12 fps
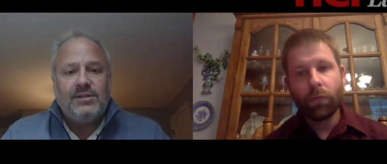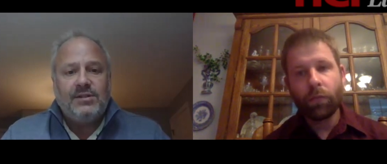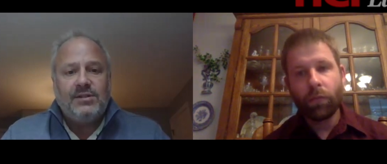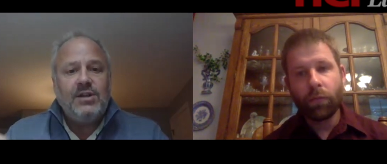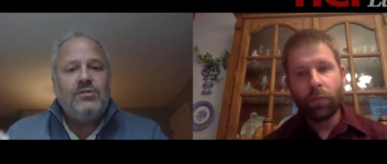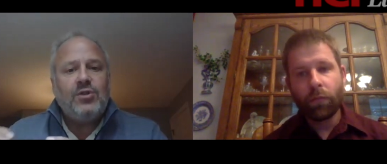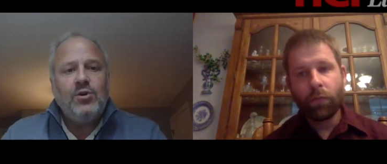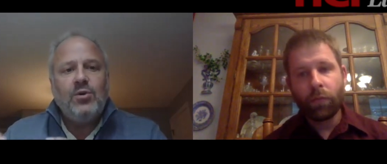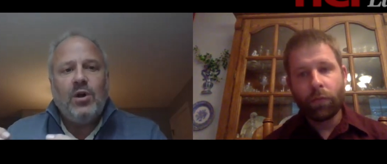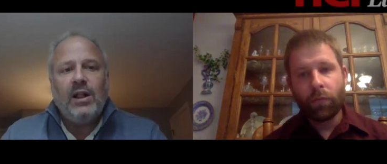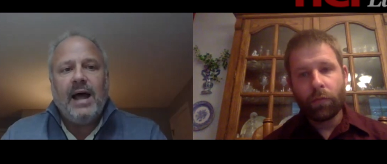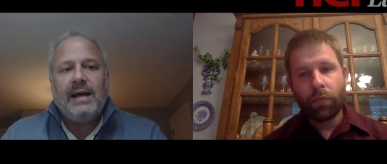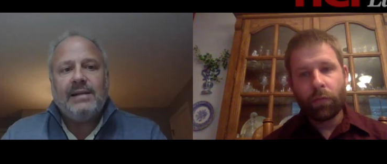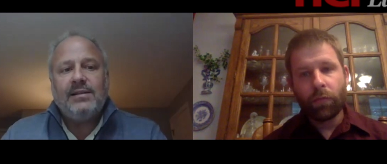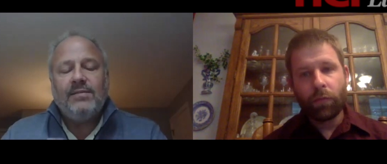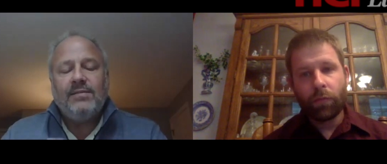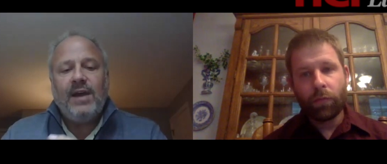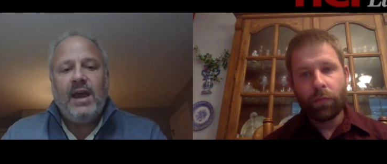Speaker 1: D2 class
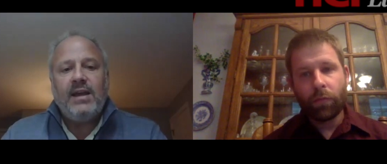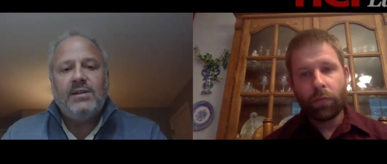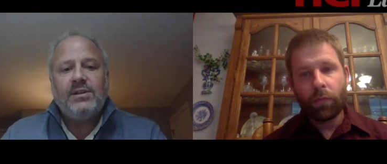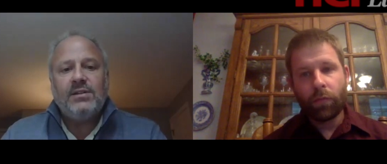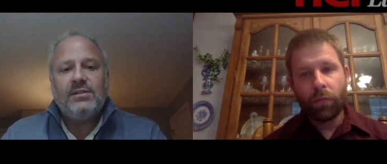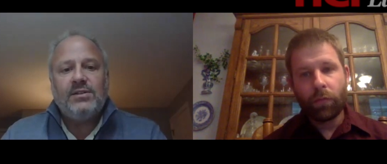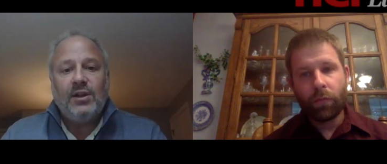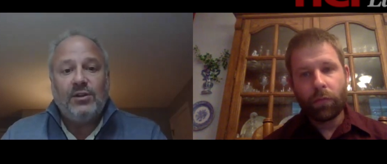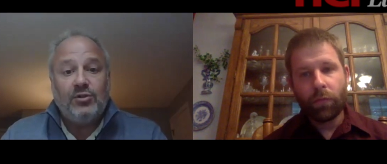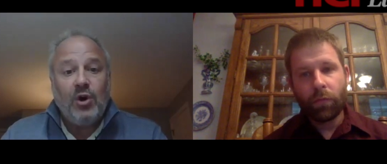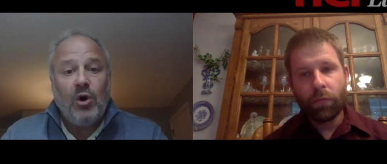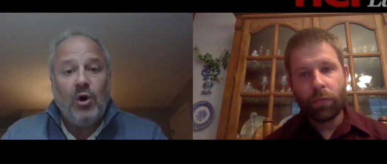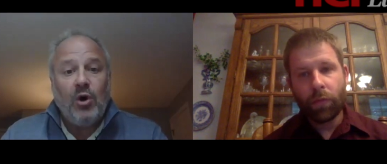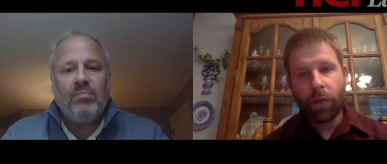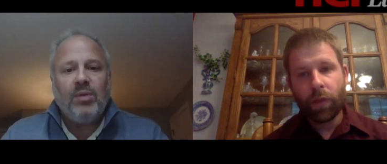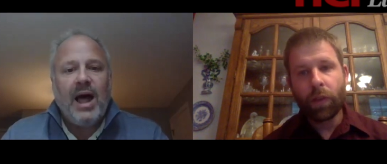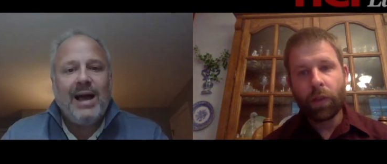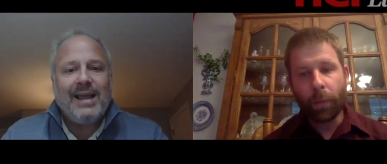of agents, the
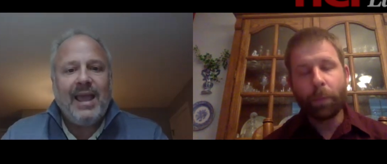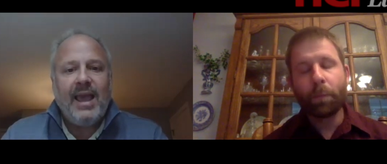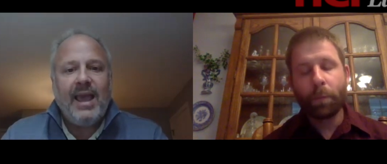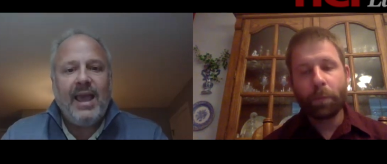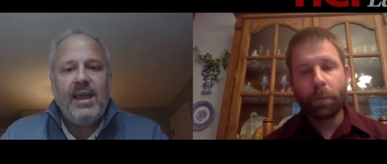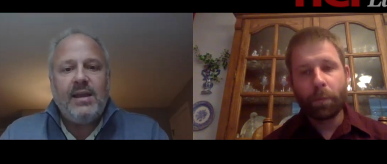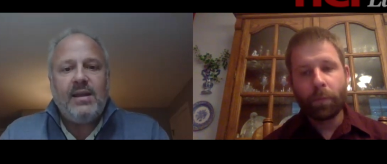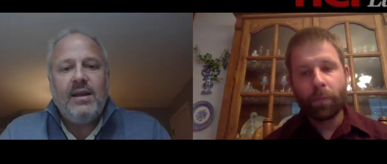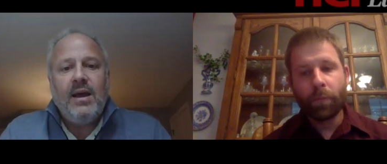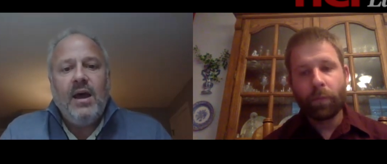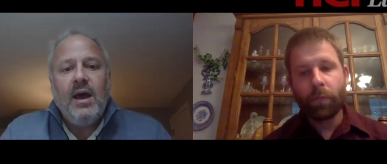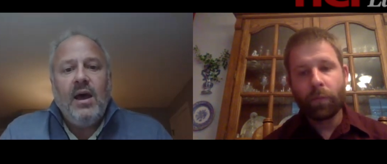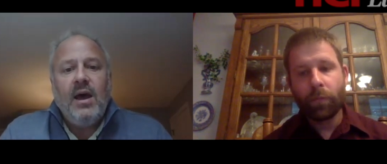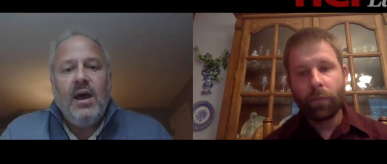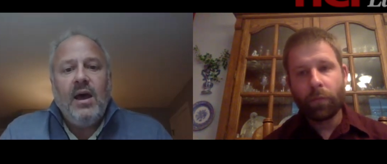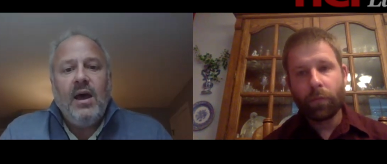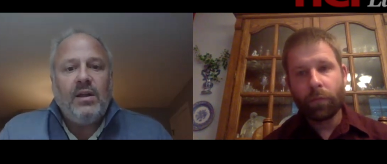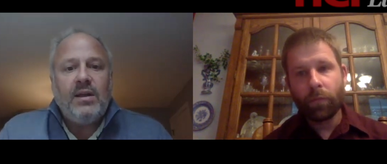dopamine blockade,
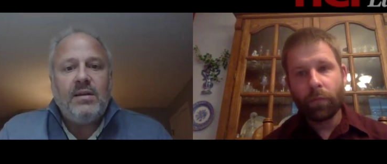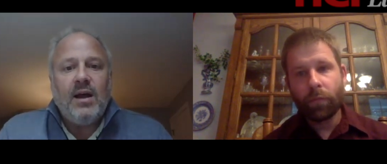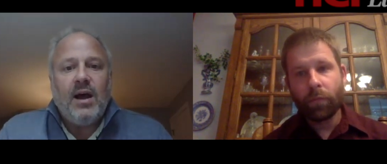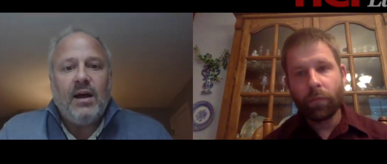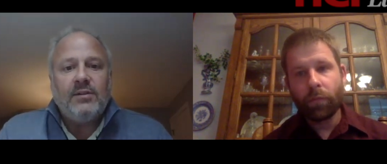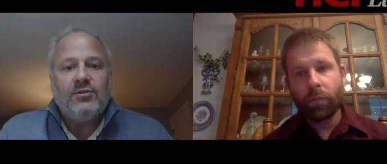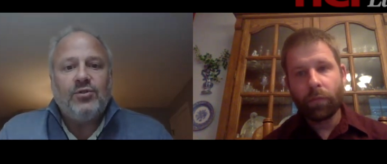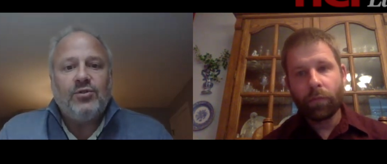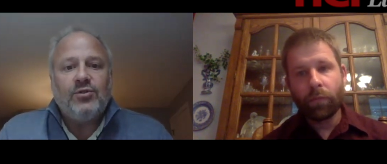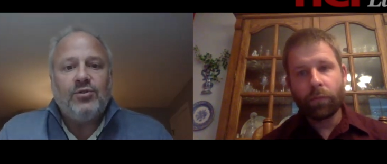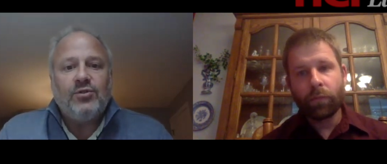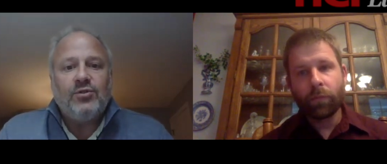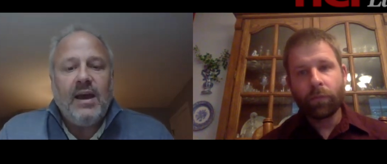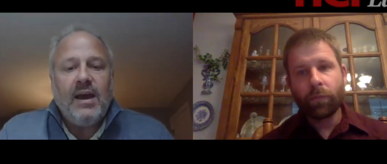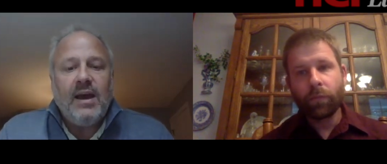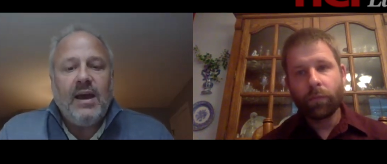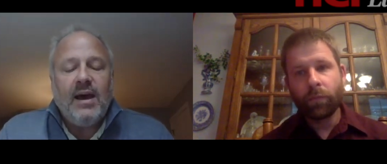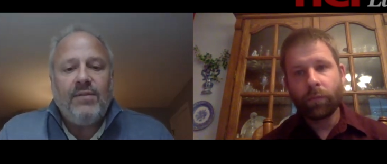which are really uh,
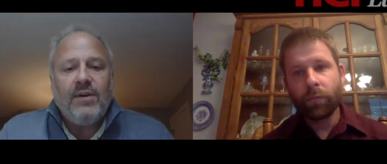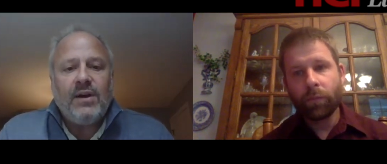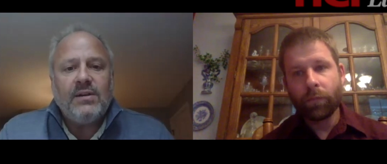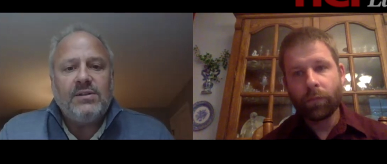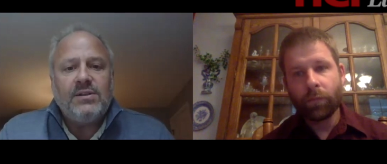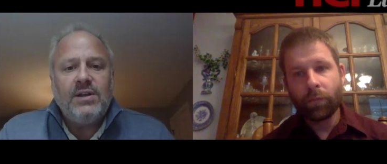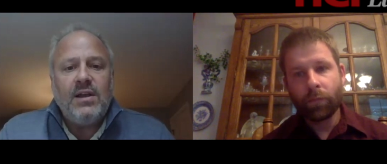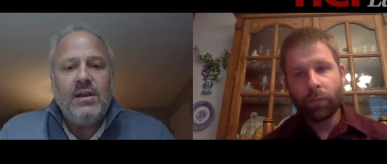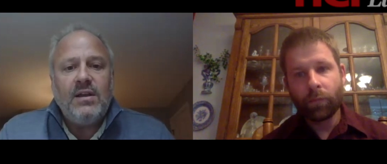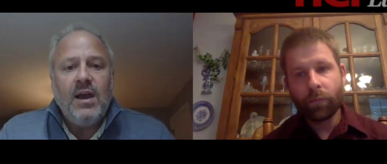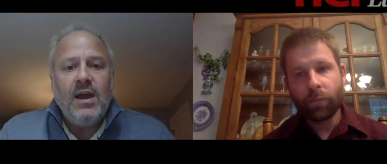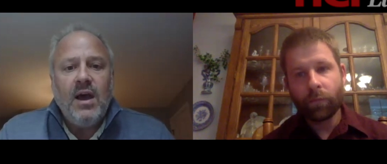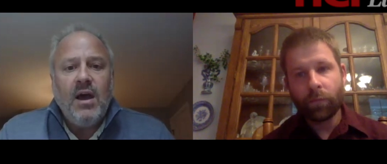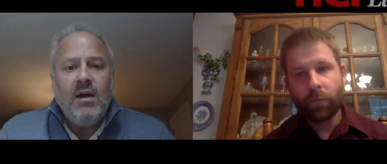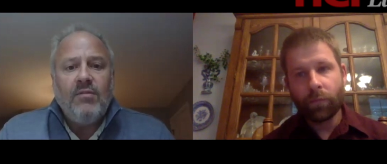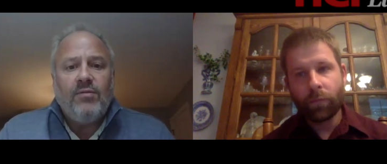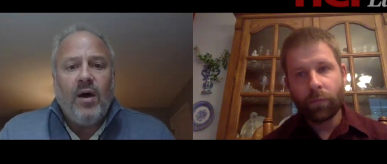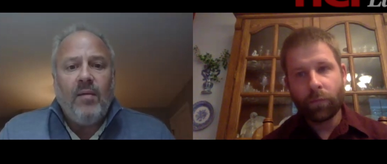driving the efficacy
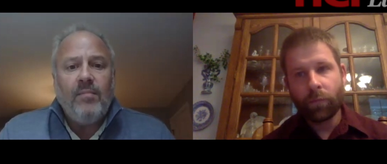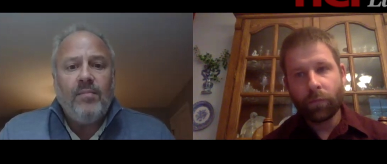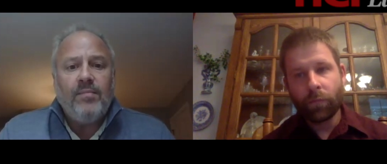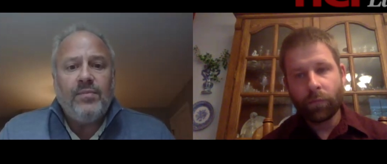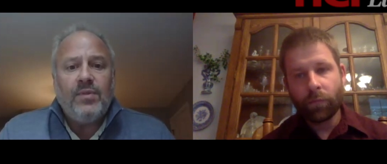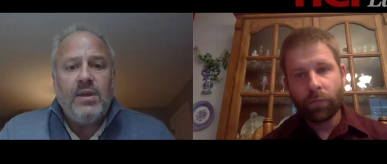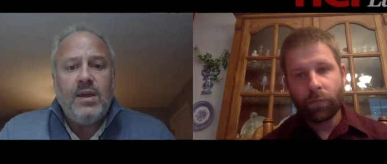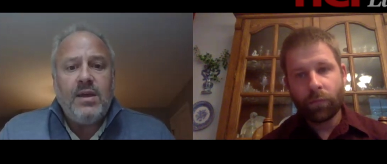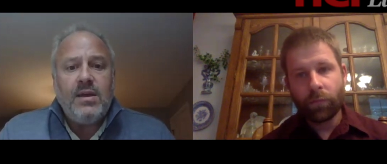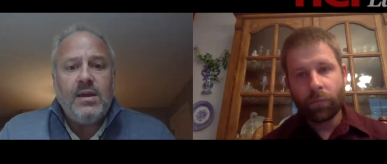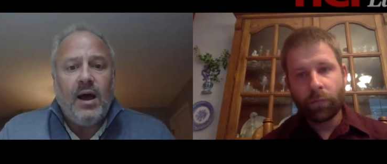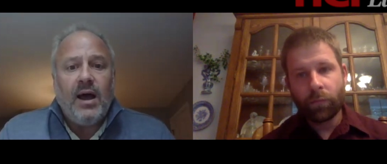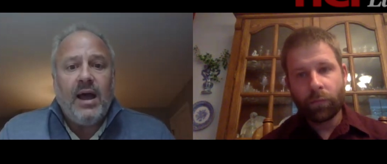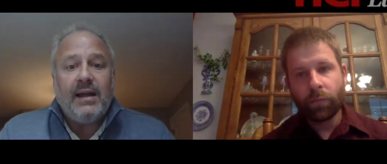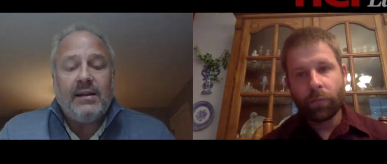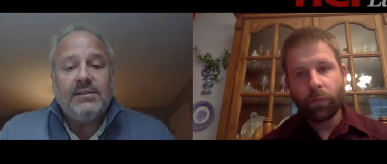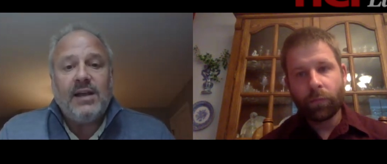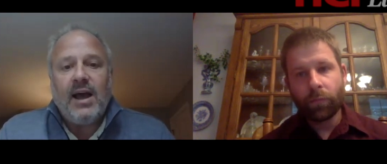from the uh,
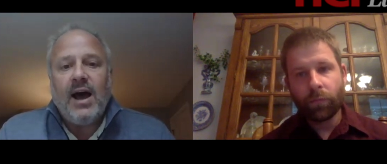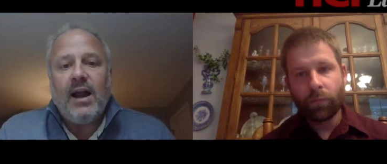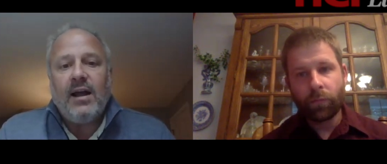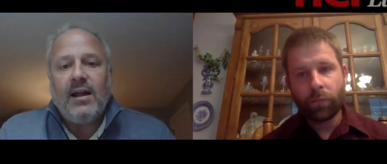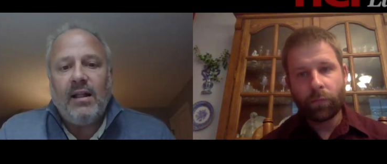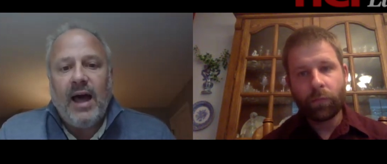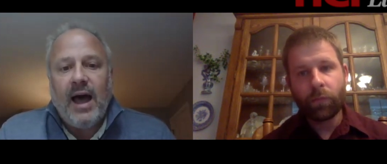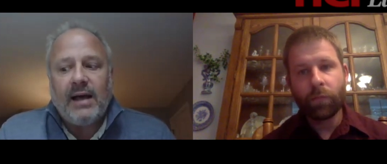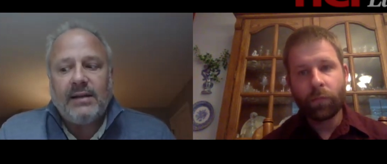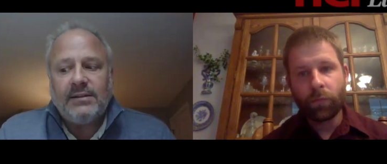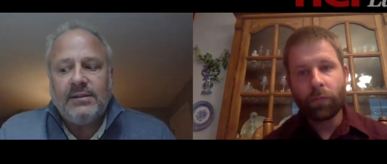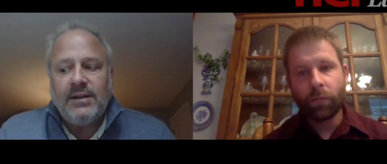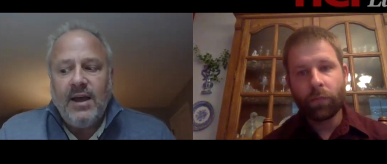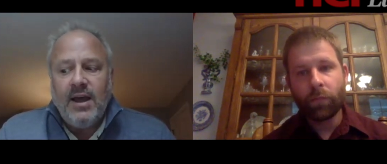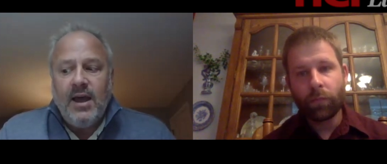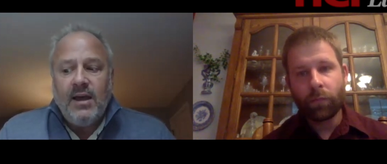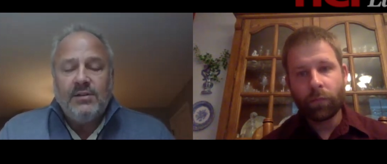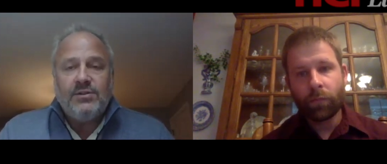antipsychotic class.
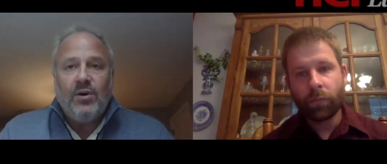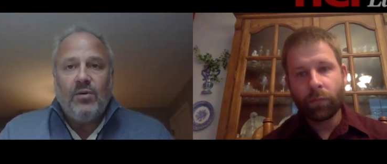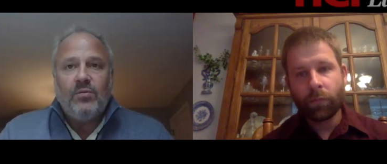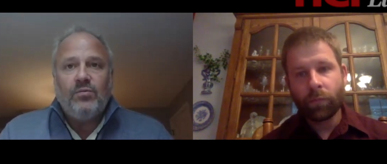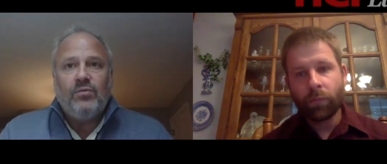So